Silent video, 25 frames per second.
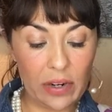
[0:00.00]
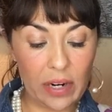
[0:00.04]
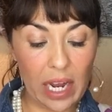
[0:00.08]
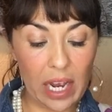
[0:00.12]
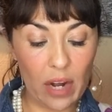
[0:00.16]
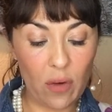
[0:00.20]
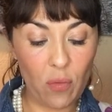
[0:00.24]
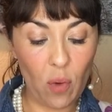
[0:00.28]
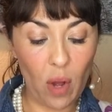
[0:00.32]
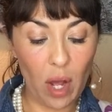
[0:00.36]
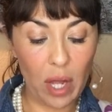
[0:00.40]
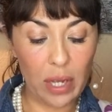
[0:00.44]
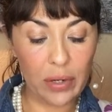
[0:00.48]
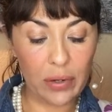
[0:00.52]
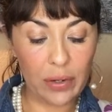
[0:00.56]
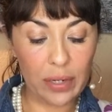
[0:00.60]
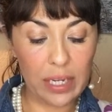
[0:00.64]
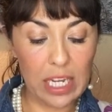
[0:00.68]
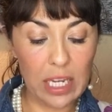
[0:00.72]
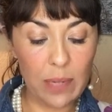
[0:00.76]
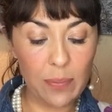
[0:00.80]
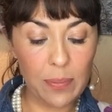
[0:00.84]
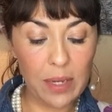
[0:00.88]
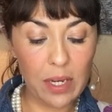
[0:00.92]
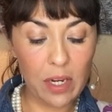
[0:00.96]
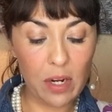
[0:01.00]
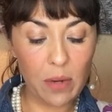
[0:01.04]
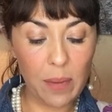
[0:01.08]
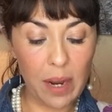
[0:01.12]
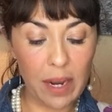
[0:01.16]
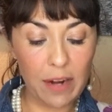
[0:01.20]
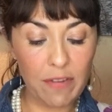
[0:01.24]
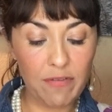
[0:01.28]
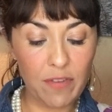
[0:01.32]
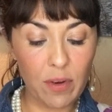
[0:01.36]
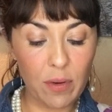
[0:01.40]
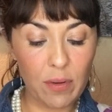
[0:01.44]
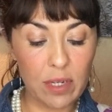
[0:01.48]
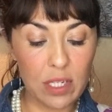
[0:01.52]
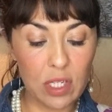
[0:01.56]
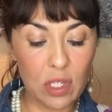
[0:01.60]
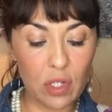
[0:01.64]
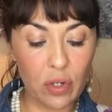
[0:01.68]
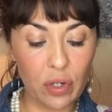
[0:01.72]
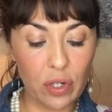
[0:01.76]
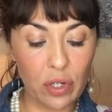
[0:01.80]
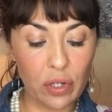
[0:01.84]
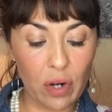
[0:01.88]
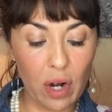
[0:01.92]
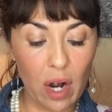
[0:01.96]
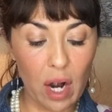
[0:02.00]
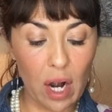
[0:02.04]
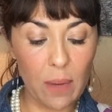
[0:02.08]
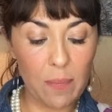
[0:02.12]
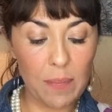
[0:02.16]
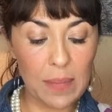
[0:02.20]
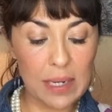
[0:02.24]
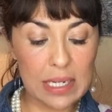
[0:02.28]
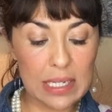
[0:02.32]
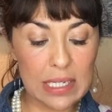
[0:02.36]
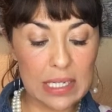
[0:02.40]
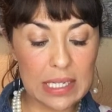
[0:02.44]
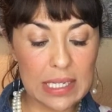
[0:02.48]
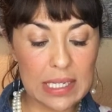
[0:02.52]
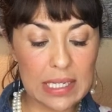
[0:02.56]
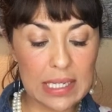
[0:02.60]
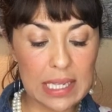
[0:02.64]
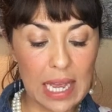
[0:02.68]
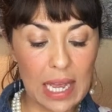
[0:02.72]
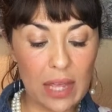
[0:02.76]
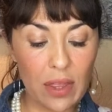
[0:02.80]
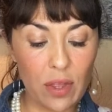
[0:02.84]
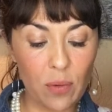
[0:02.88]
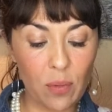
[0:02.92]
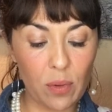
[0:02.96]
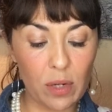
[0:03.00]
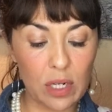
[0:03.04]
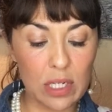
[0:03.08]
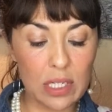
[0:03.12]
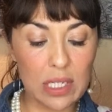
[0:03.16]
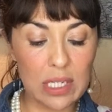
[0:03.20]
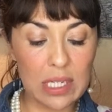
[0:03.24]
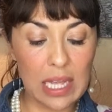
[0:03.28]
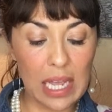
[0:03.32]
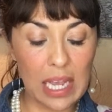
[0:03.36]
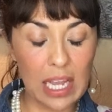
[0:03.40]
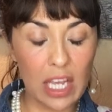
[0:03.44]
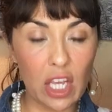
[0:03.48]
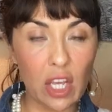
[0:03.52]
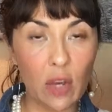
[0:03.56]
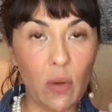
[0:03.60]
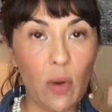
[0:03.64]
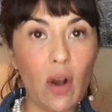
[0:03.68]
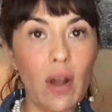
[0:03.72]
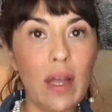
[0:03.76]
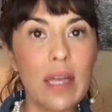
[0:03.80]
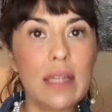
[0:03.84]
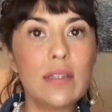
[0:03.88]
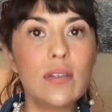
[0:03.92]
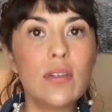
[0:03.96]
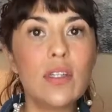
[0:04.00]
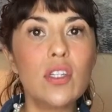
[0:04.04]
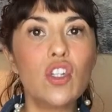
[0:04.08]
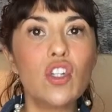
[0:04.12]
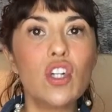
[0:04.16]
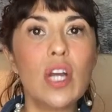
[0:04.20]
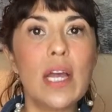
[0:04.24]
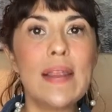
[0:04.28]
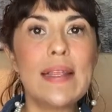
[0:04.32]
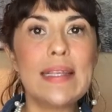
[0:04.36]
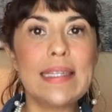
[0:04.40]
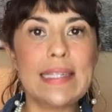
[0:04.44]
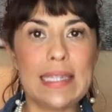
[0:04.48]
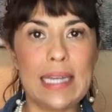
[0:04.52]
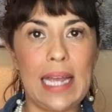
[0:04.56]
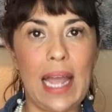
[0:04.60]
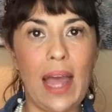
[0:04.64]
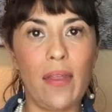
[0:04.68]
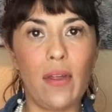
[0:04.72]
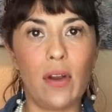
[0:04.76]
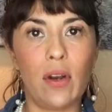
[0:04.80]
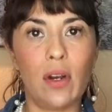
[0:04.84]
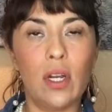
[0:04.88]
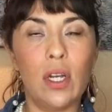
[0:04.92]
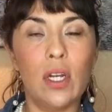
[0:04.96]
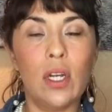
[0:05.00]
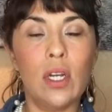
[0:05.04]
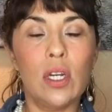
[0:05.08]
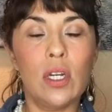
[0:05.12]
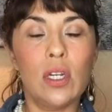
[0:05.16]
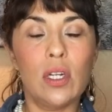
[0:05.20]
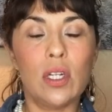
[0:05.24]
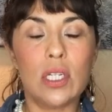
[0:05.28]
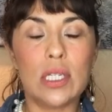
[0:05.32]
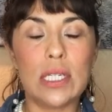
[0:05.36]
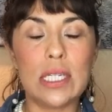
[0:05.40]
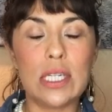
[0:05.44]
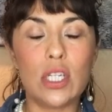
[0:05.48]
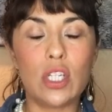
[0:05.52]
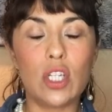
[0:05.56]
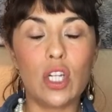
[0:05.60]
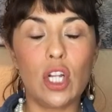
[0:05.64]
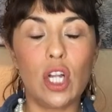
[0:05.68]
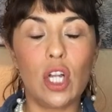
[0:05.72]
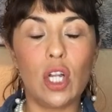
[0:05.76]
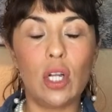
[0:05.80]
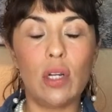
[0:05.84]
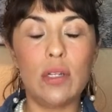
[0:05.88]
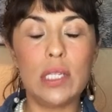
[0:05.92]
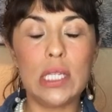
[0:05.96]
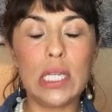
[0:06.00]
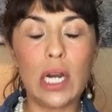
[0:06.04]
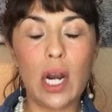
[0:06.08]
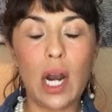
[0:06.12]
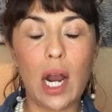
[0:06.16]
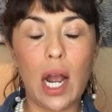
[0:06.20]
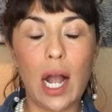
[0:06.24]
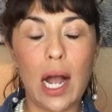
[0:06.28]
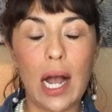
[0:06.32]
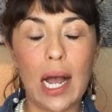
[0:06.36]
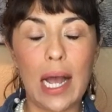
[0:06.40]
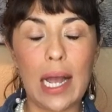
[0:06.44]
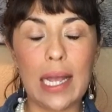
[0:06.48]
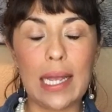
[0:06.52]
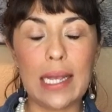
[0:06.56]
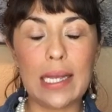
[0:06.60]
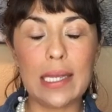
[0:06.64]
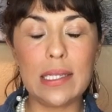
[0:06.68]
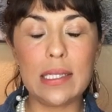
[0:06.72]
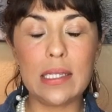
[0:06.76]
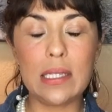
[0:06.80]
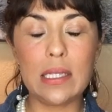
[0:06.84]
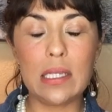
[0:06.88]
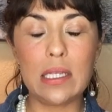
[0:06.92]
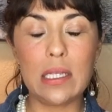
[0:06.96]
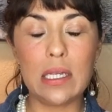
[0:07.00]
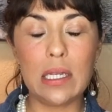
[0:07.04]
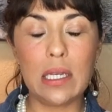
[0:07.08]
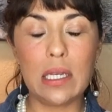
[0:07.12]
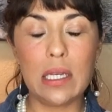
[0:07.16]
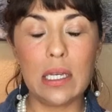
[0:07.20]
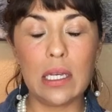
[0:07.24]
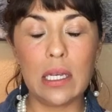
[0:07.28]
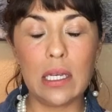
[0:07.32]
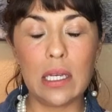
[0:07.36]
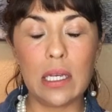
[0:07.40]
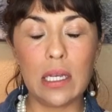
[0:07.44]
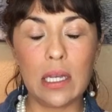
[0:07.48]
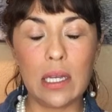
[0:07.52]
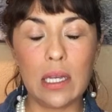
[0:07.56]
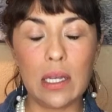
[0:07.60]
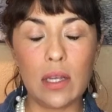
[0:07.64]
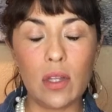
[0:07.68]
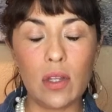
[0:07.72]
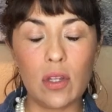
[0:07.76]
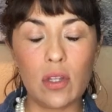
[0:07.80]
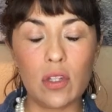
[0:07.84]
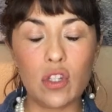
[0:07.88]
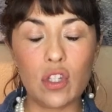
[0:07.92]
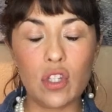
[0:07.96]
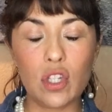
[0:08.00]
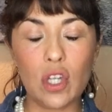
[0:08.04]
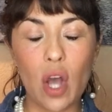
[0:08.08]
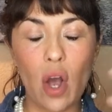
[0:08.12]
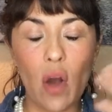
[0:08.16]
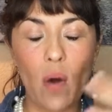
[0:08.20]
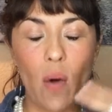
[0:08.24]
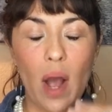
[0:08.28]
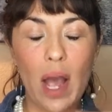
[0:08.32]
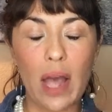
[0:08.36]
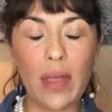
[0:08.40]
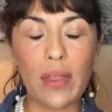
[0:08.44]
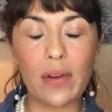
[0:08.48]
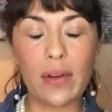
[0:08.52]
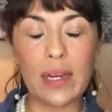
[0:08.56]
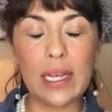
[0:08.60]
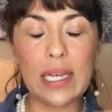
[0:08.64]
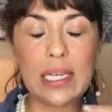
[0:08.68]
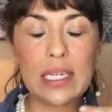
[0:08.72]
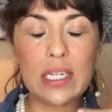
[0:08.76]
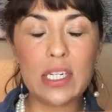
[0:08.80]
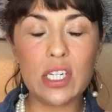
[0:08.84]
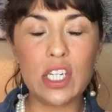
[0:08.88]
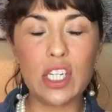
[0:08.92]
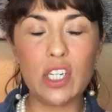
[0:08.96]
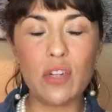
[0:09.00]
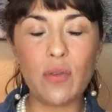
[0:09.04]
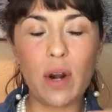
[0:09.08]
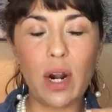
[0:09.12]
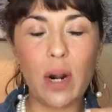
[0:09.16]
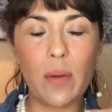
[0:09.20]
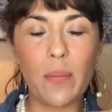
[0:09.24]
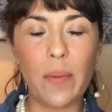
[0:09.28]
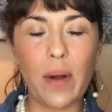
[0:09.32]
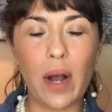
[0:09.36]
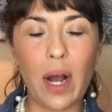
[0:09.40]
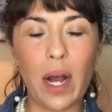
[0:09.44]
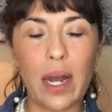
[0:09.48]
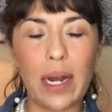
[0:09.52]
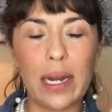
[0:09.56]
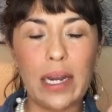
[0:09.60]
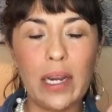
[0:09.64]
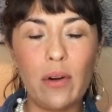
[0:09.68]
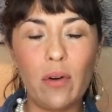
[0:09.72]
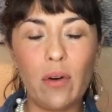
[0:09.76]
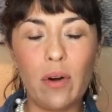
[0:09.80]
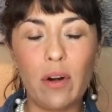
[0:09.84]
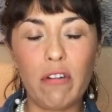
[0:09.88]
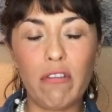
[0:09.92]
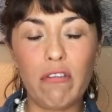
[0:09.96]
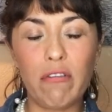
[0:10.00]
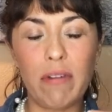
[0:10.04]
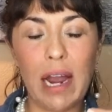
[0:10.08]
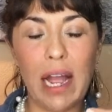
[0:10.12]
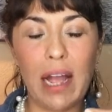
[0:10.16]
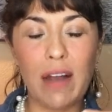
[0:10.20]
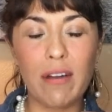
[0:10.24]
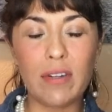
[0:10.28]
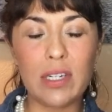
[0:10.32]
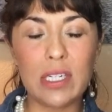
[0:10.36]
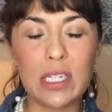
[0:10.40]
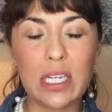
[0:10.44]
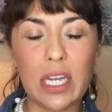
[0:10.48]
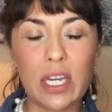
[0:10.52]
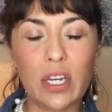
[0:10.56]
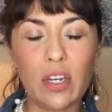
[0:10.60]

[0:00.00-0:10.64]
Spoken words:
And while you're keeping your mind focused on your heart, mentally say the words thank you. Okay, so let's try this together. Let's close our eyes. Let's go either into our body or around it.